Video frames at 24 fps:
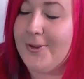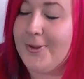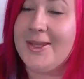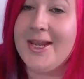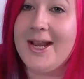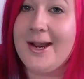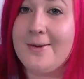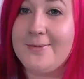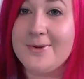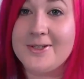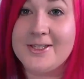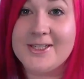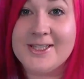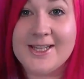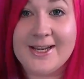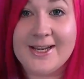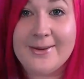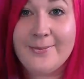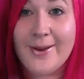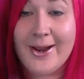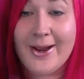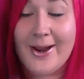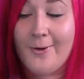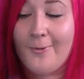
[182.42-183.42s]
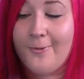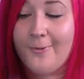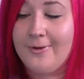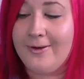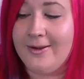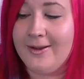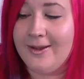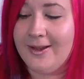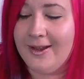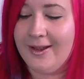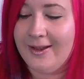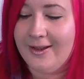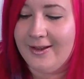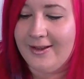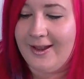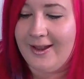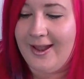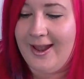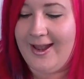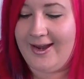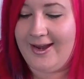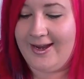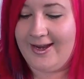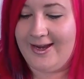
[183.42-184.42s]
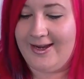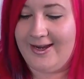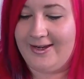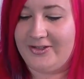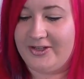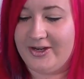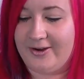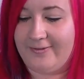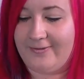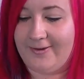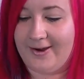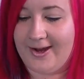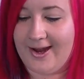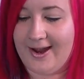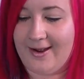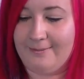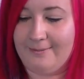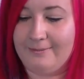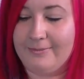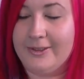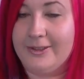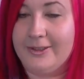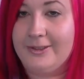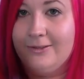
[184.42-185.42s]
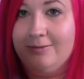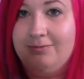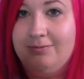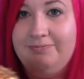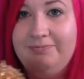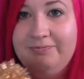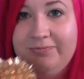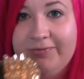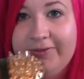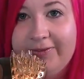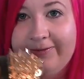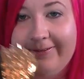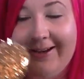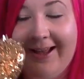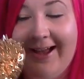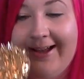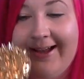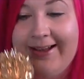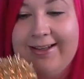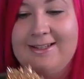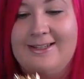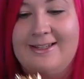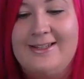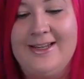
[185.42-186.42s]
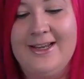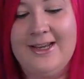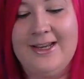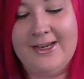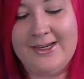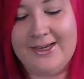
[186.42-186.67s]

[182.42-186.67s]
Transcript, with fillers: One thing I would say about any Jeffrey Campbell flats.